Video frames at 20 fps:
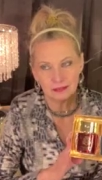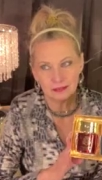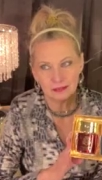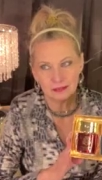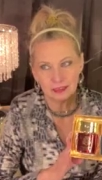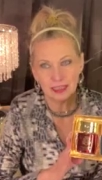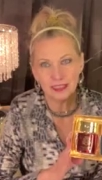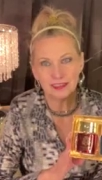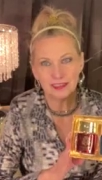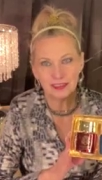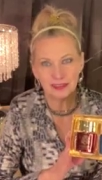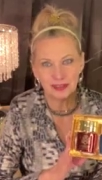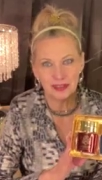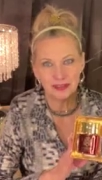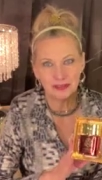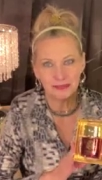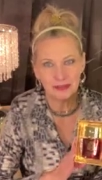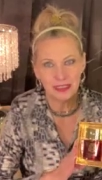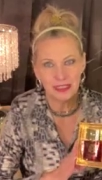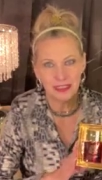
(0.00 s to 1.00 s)
English
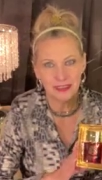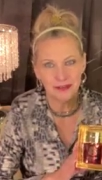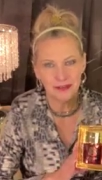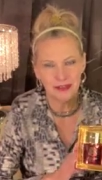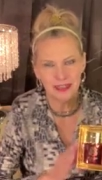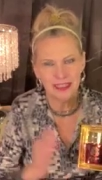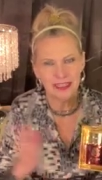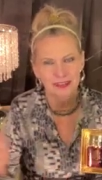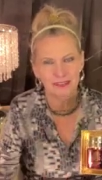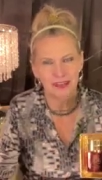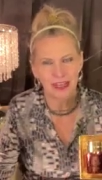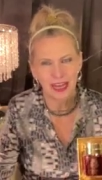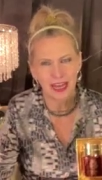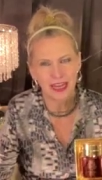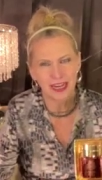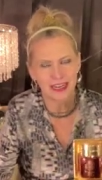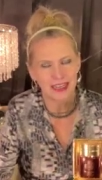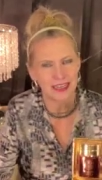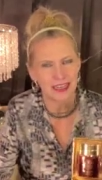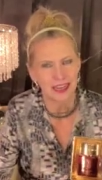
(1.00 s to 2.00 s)
laundry or any of that.
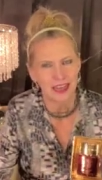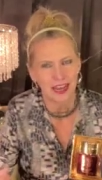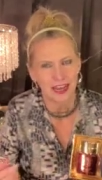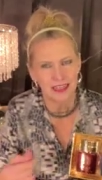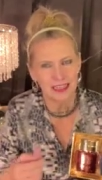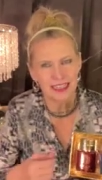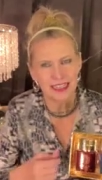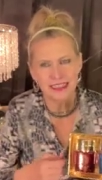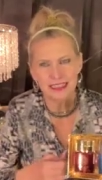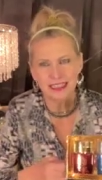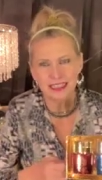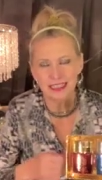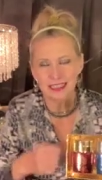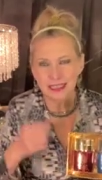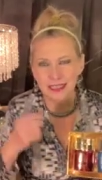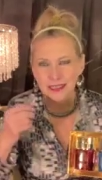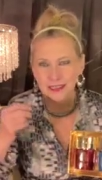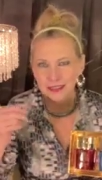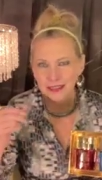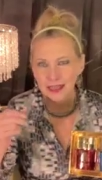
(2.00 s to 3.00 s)
I think I did a
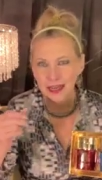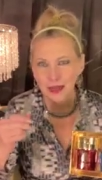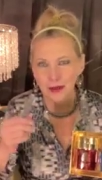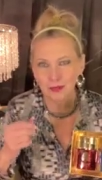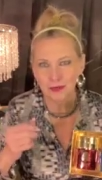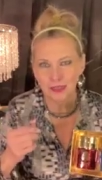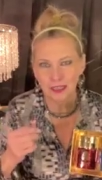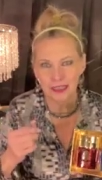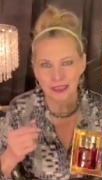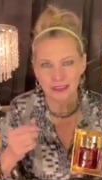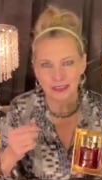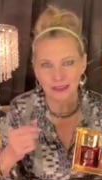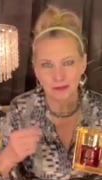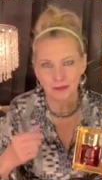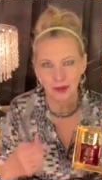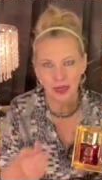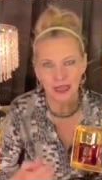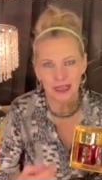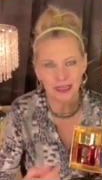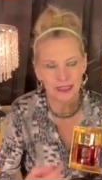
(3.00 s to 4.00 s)
little of that when I did
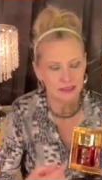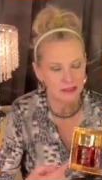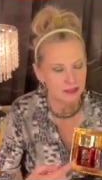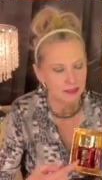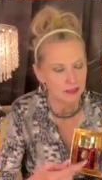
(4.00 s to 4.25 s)
my